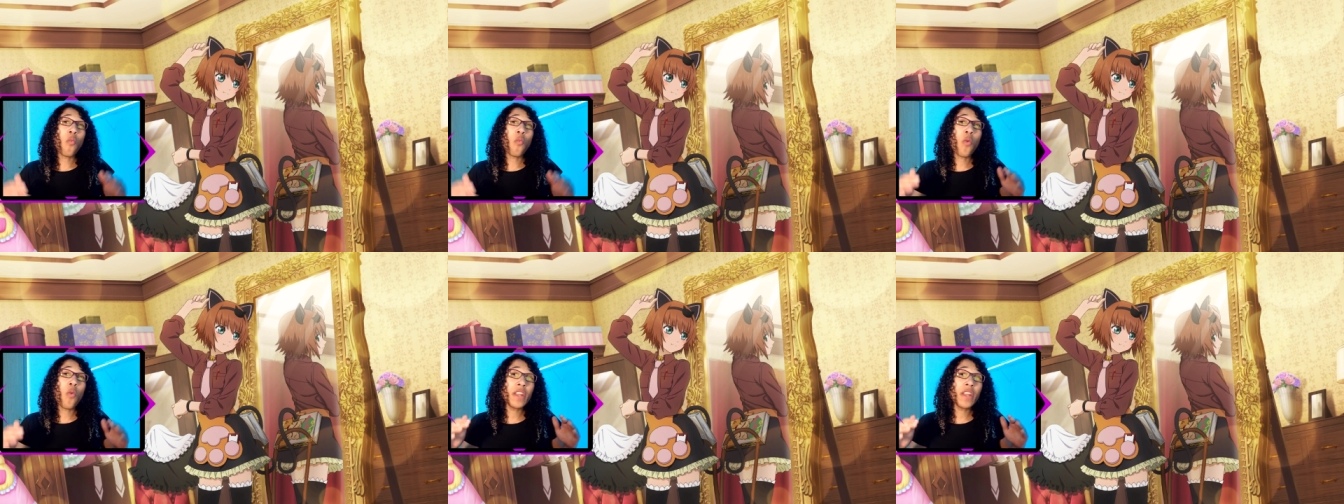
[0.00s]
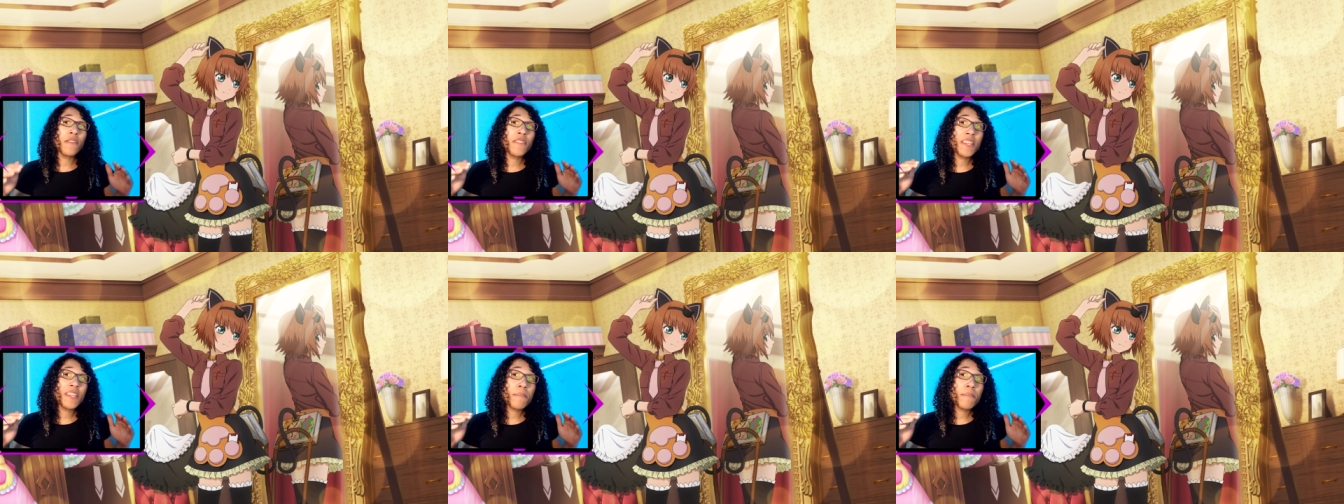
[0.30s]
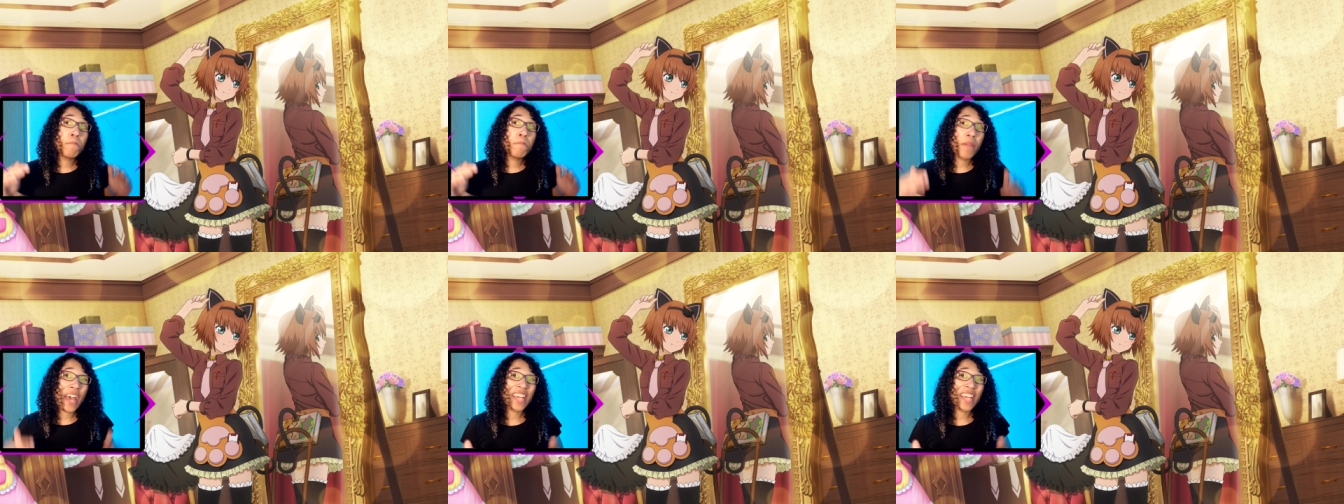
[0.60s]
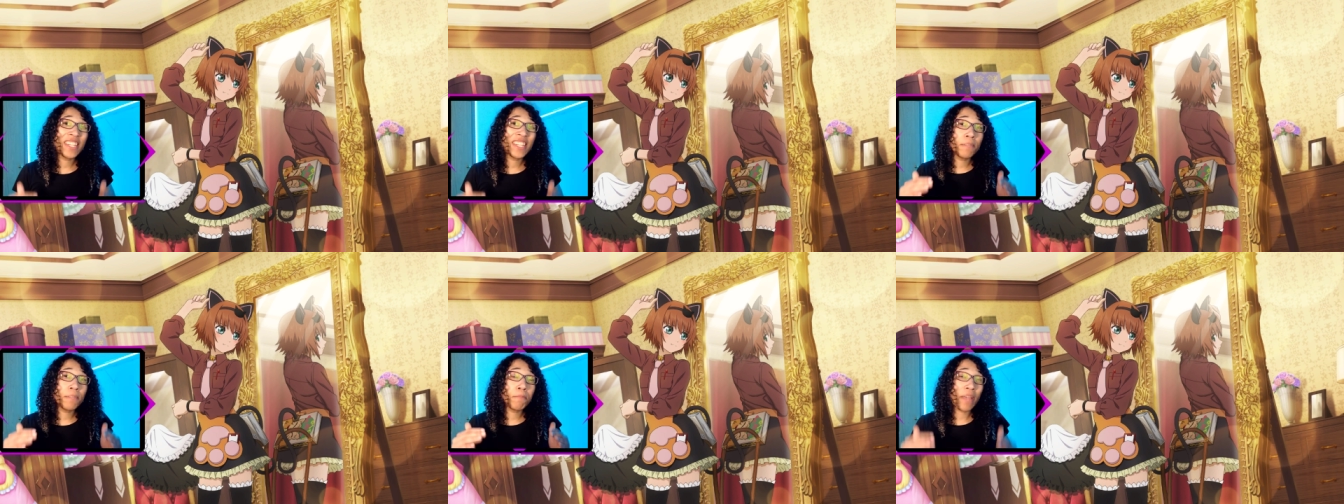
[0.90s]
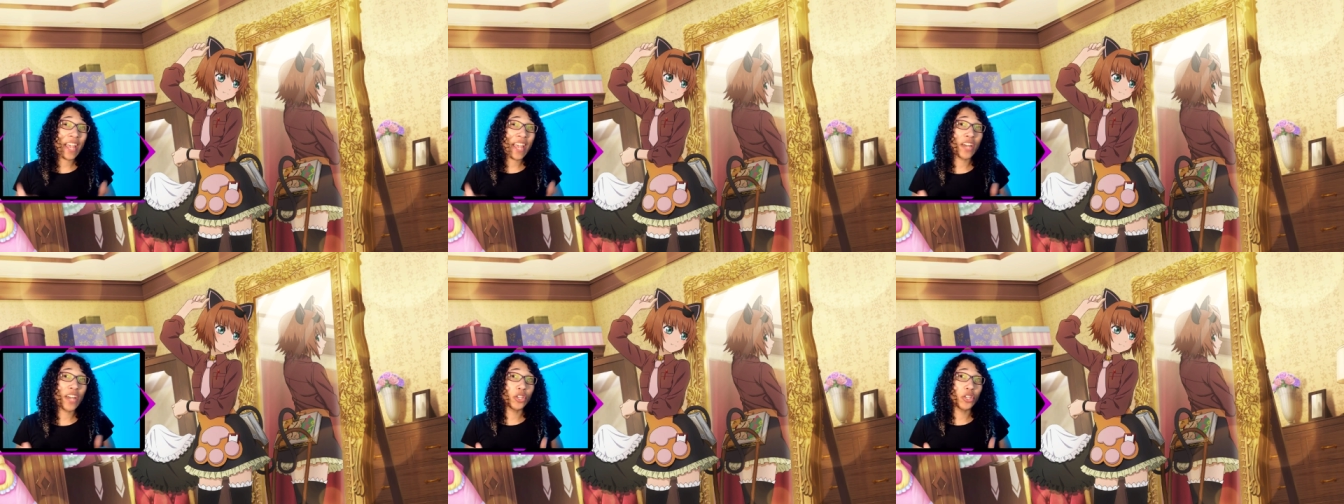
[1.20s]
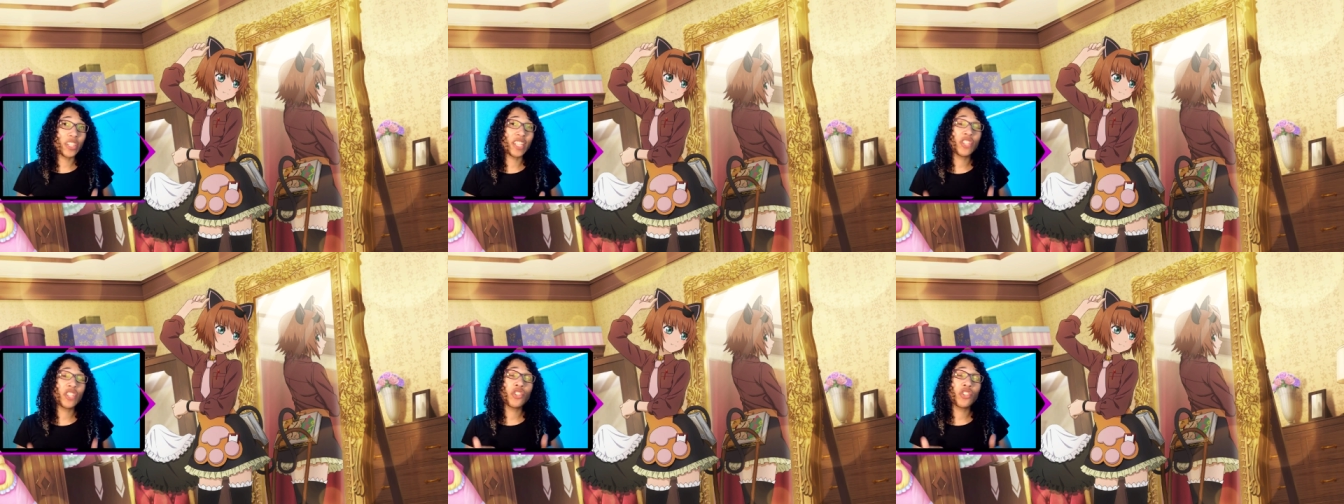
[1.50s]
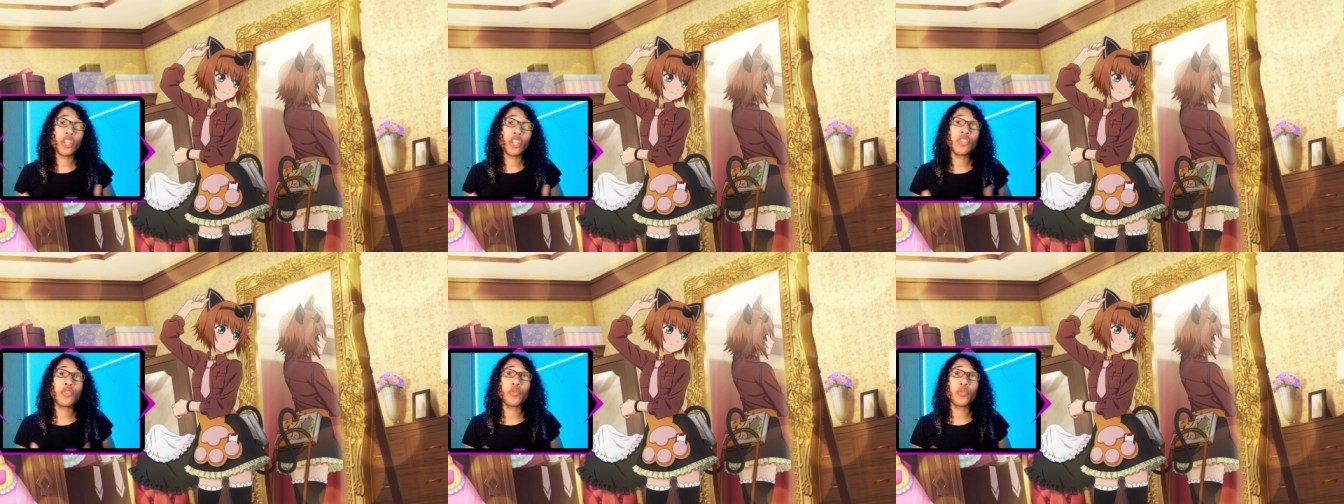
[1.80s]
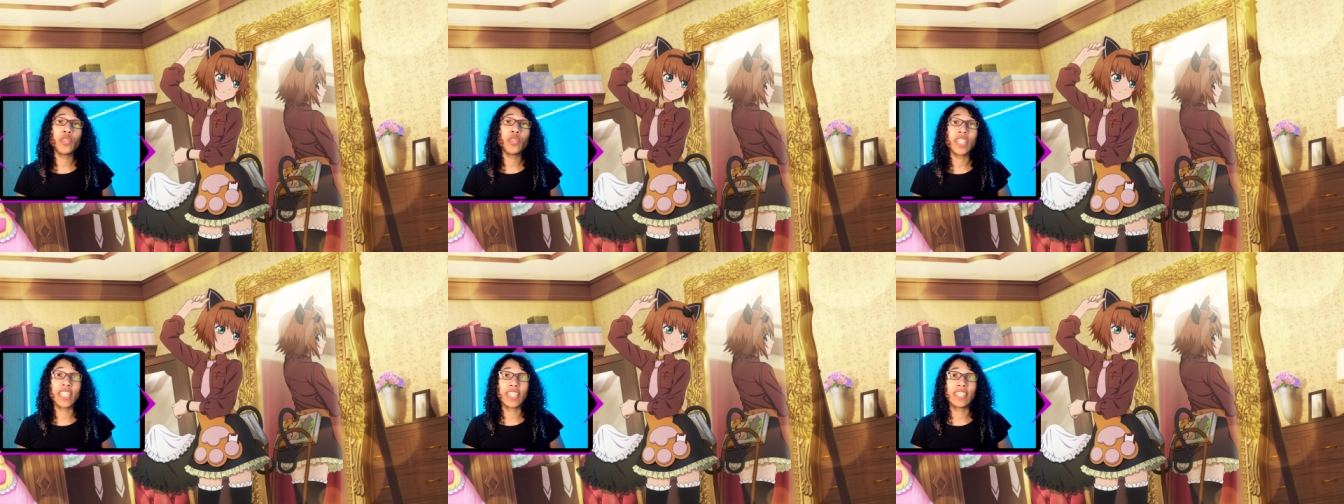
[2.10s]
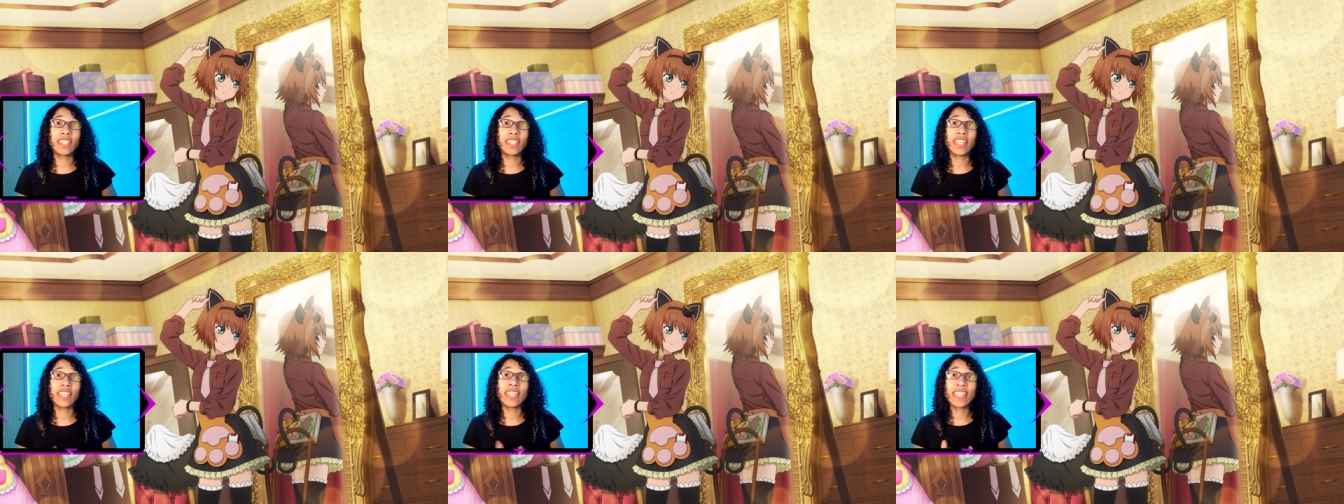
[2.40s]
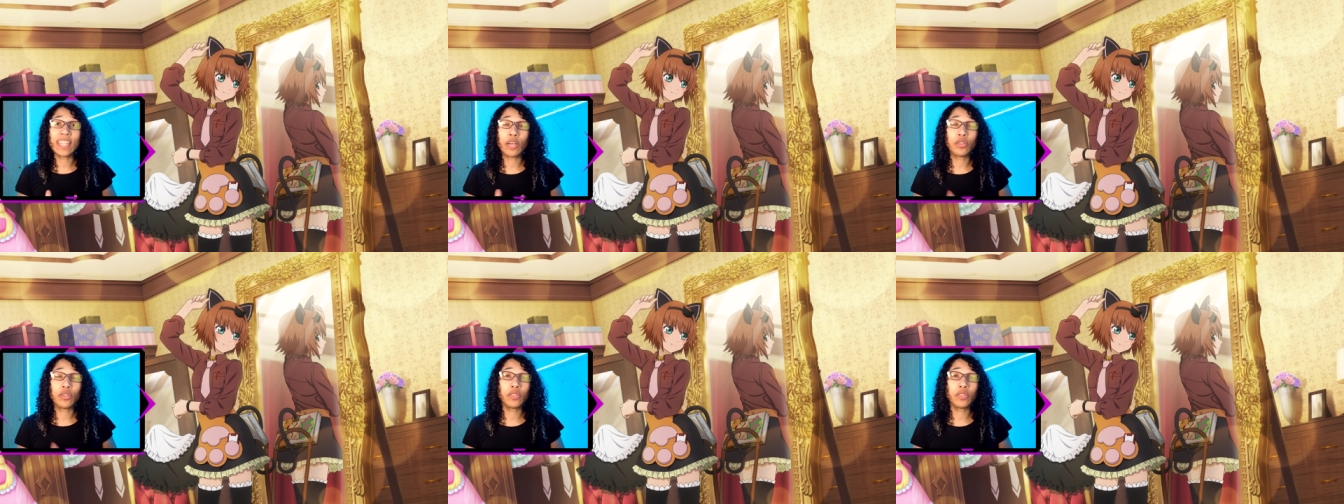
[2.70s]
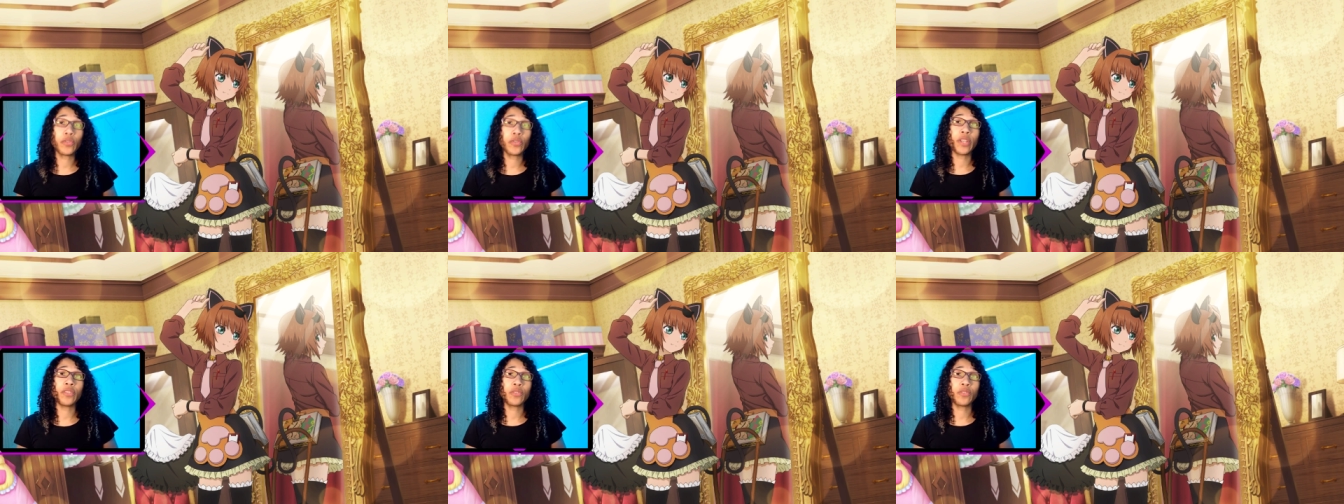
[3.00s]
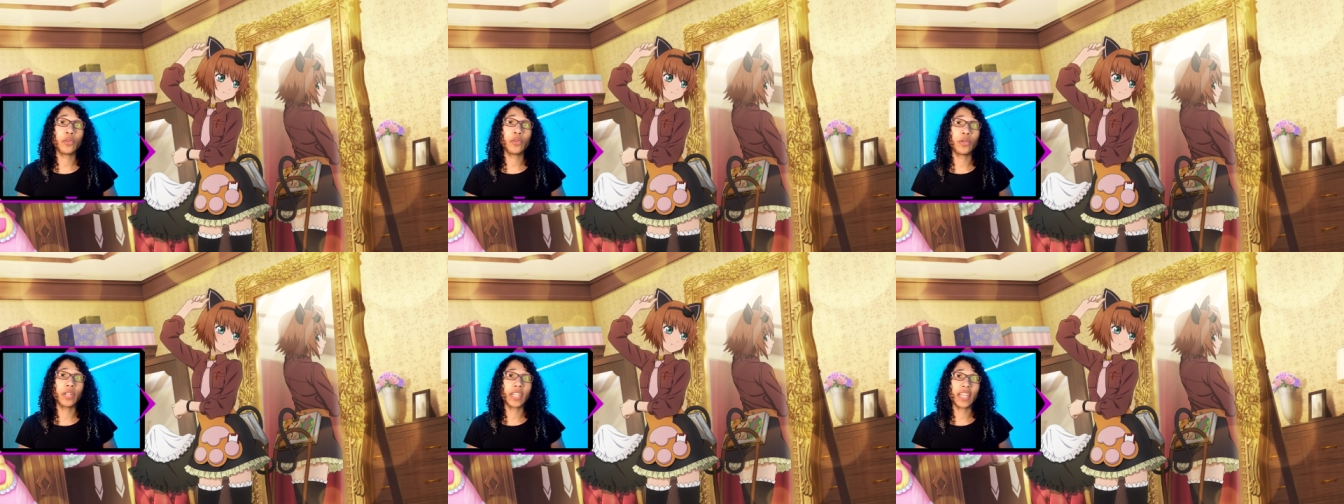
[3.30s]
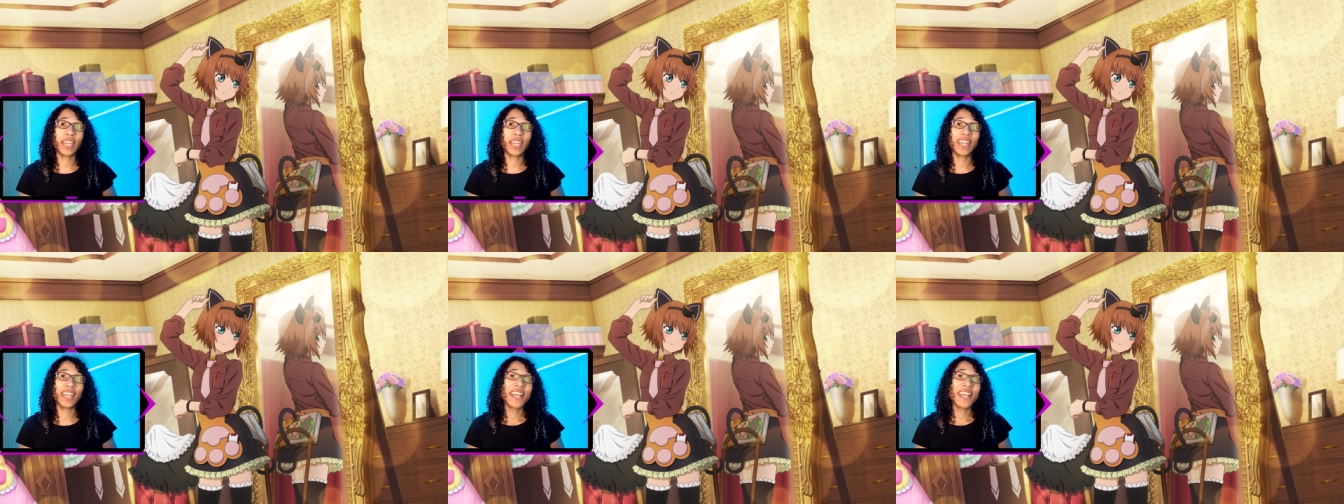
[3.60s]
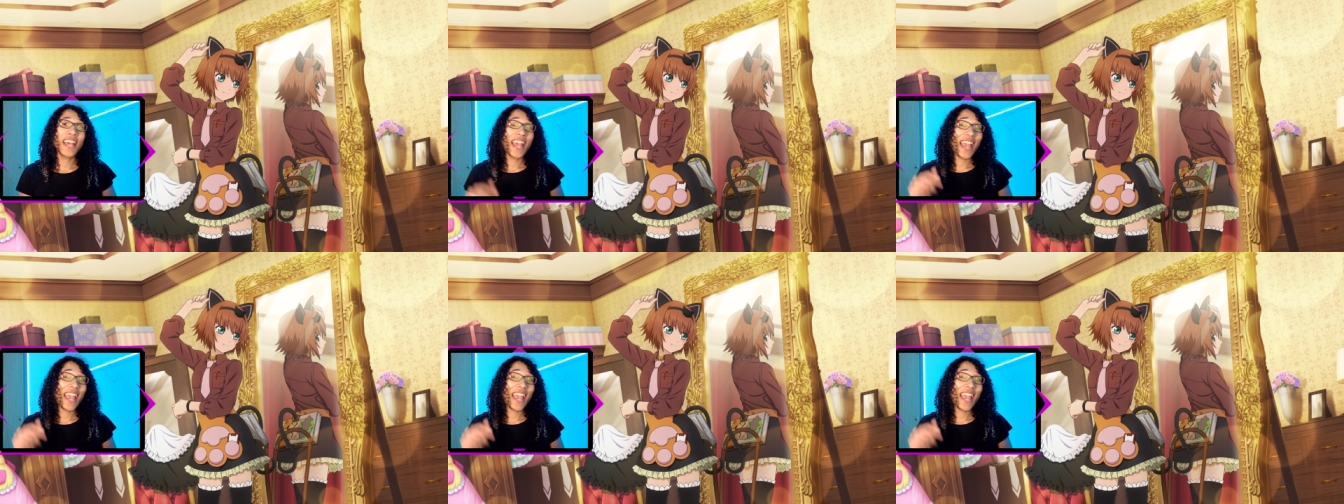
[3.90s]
One of the best banners has just released in Tales of Crestoria,